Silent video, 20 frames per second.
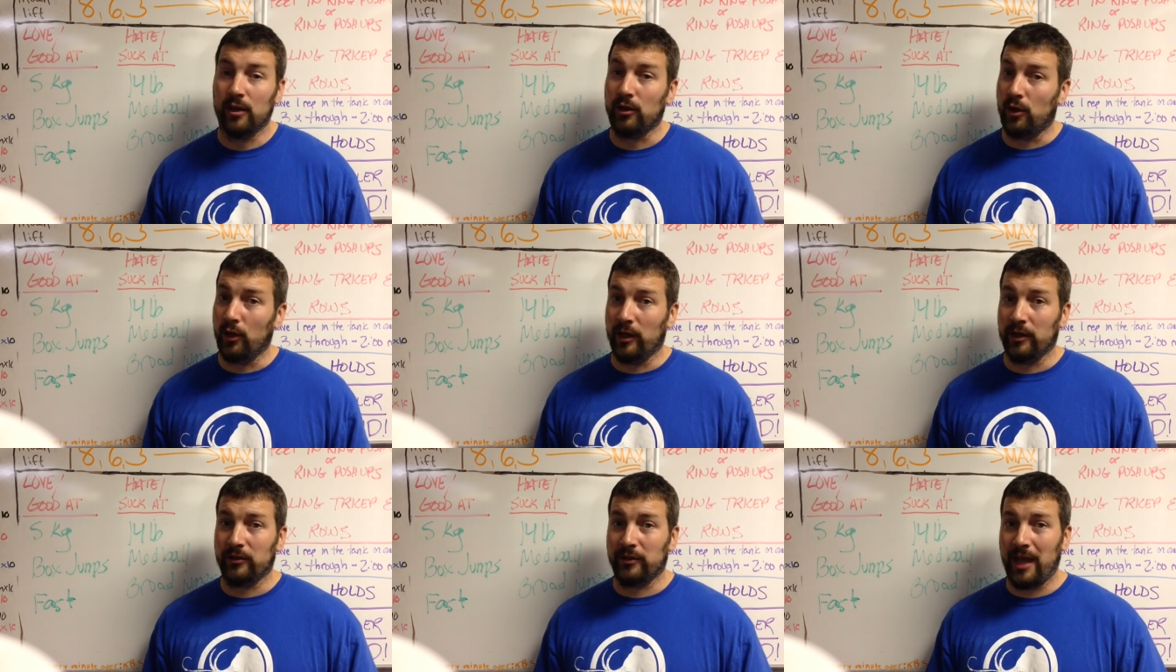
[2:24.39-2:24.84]

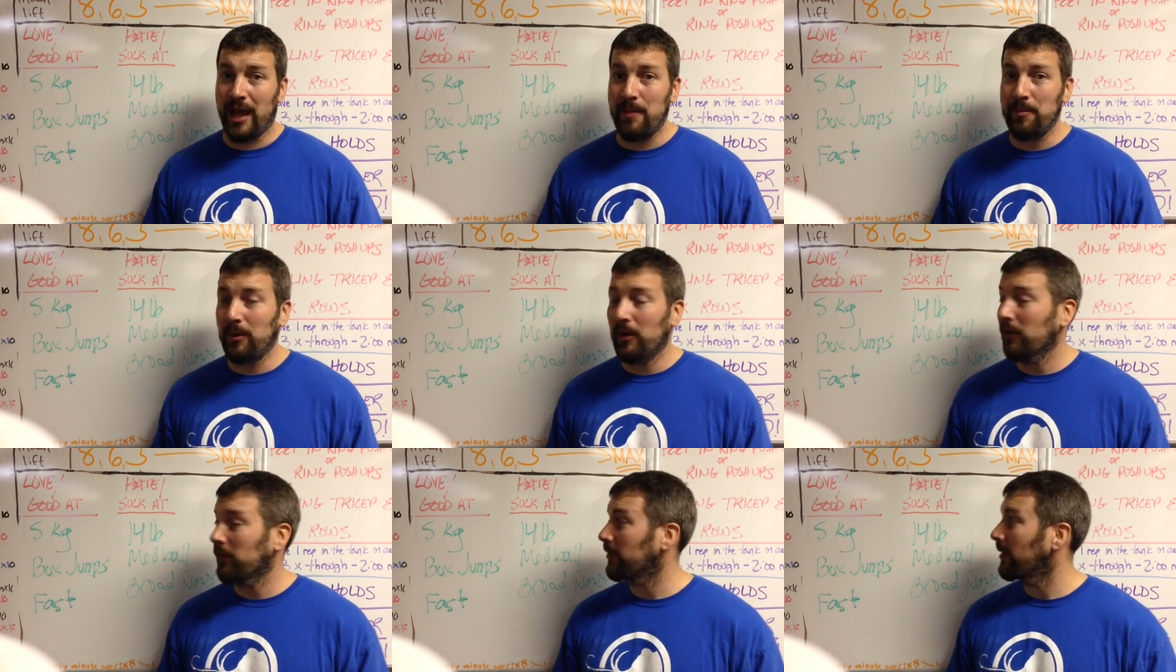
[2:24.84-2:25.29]
Good
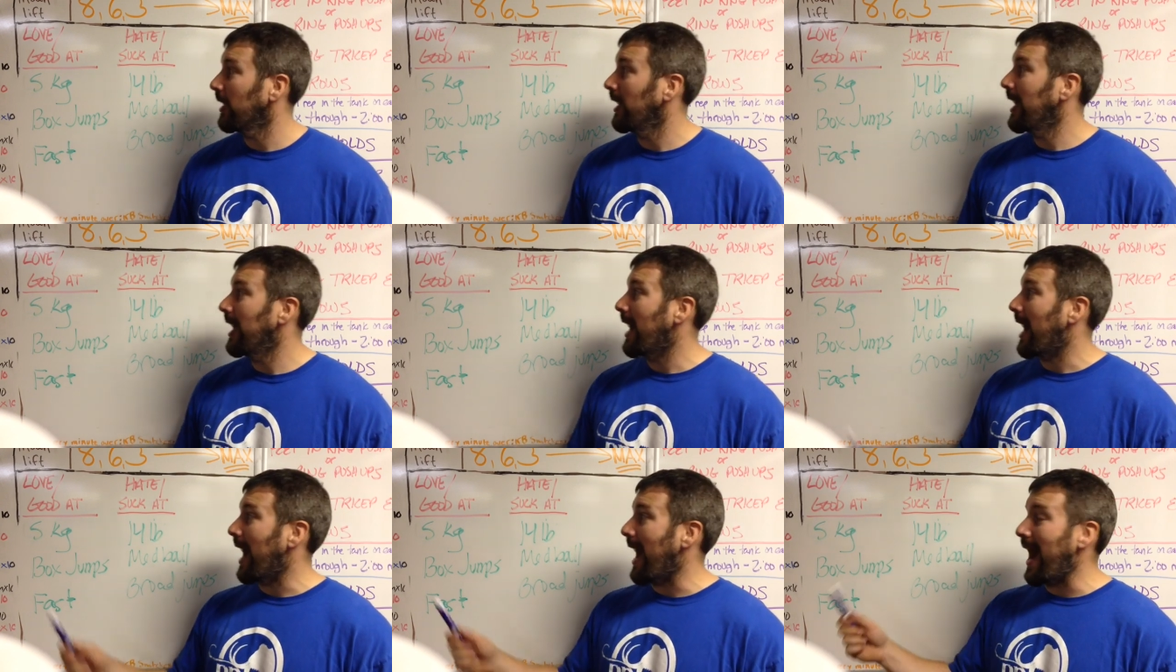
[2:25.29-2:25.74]
examples
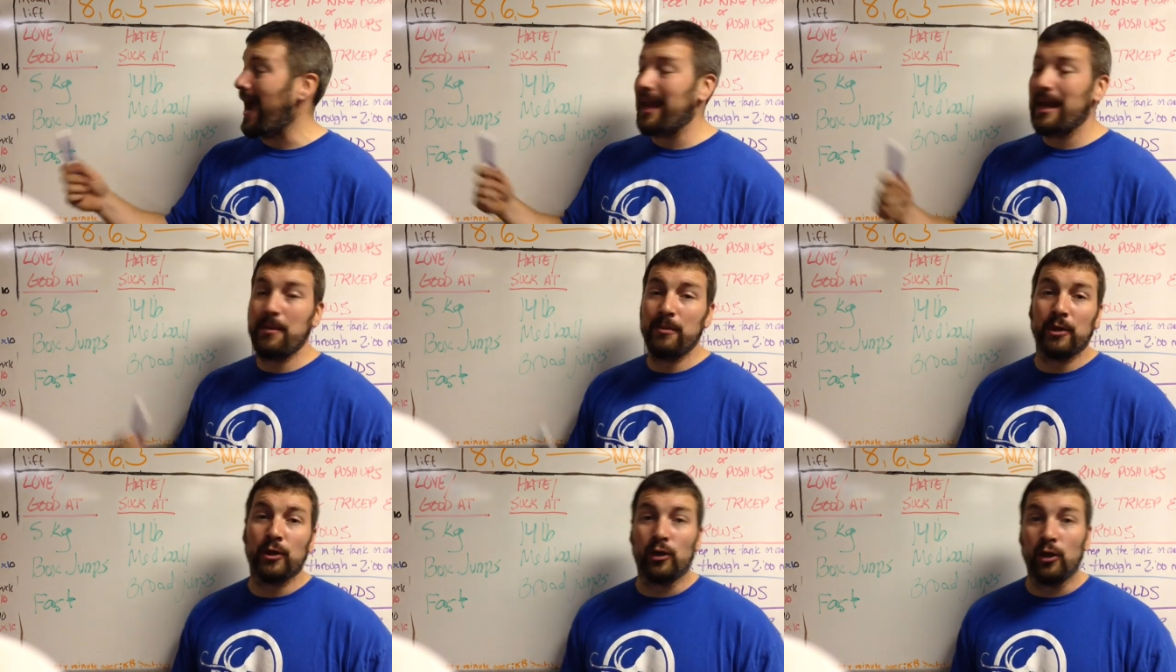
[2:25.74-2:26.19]
I
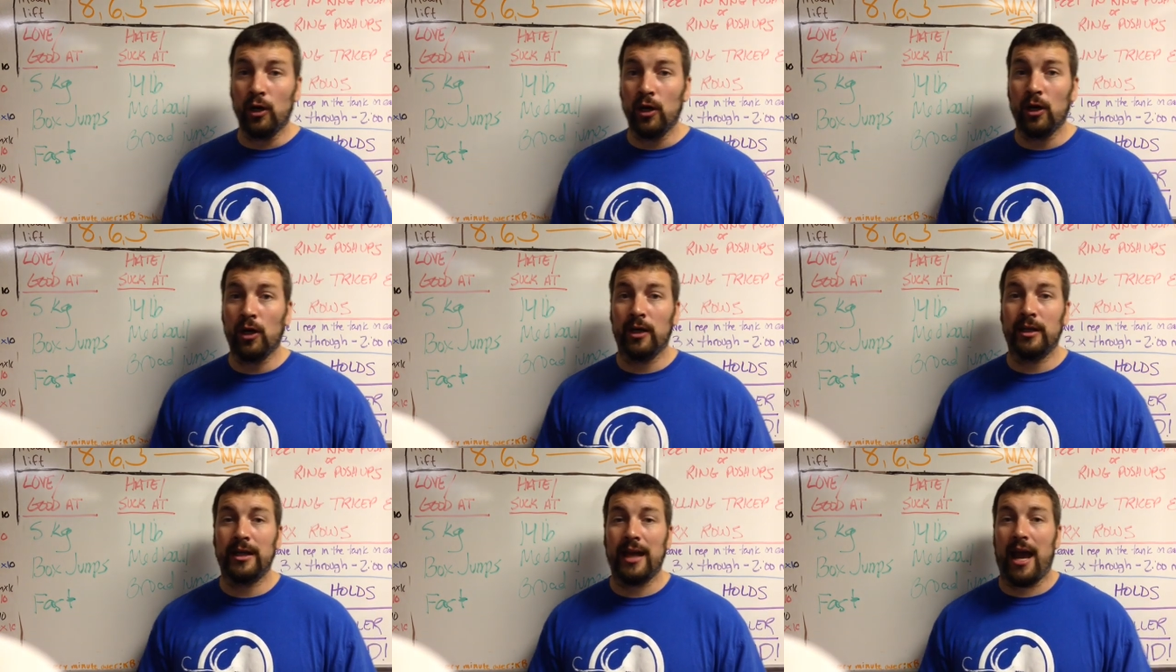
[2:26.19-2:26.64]
am
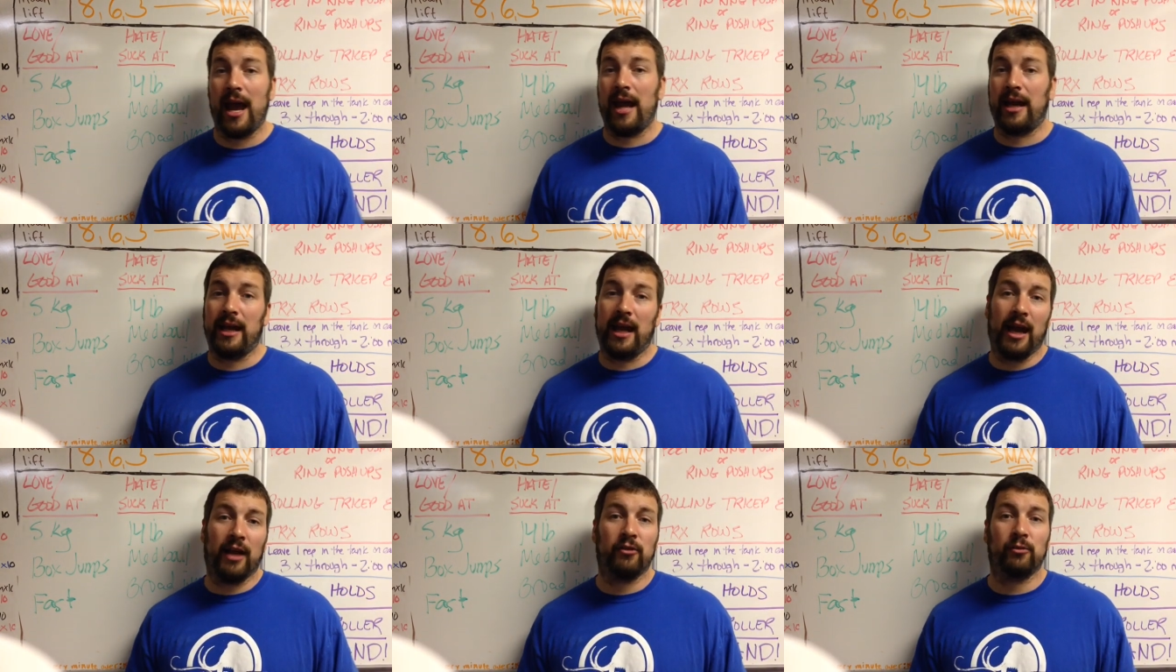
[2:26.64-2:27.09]
good
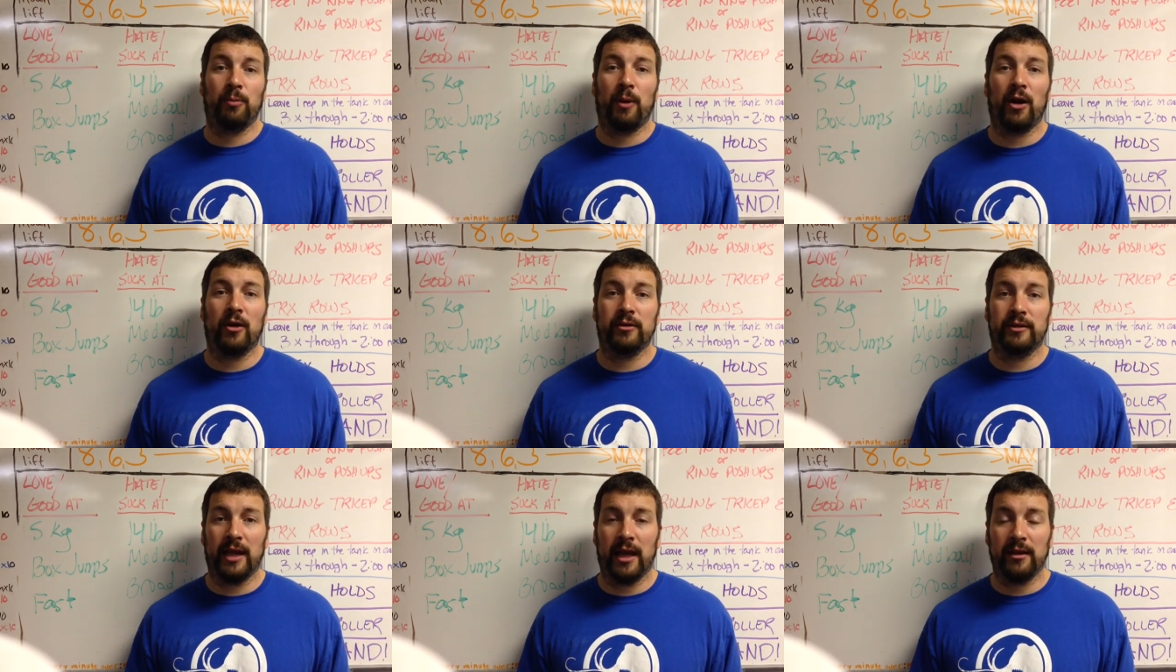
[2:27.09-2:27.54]
at hex
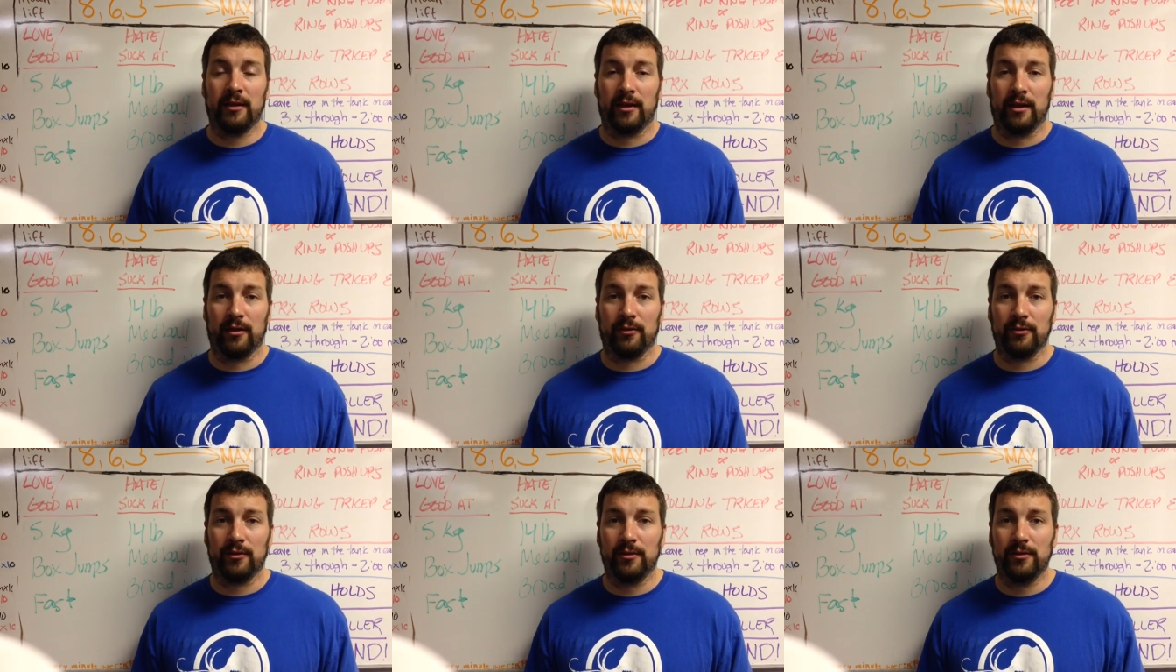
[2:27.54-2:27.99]
bar
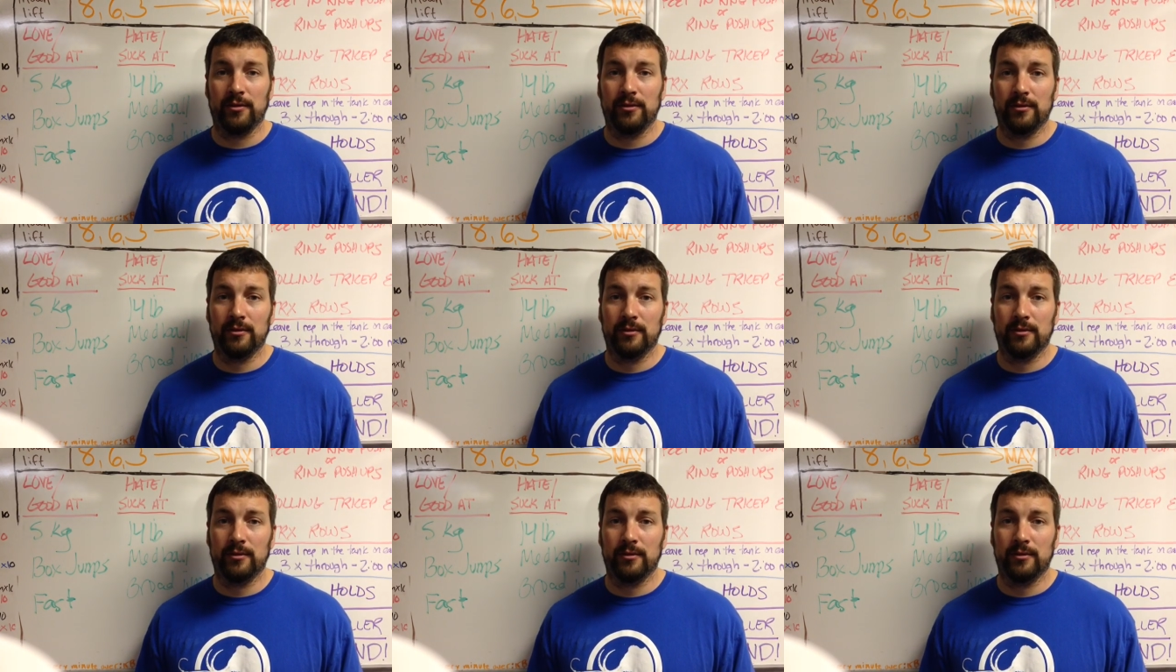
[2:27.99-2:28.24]
deadlift.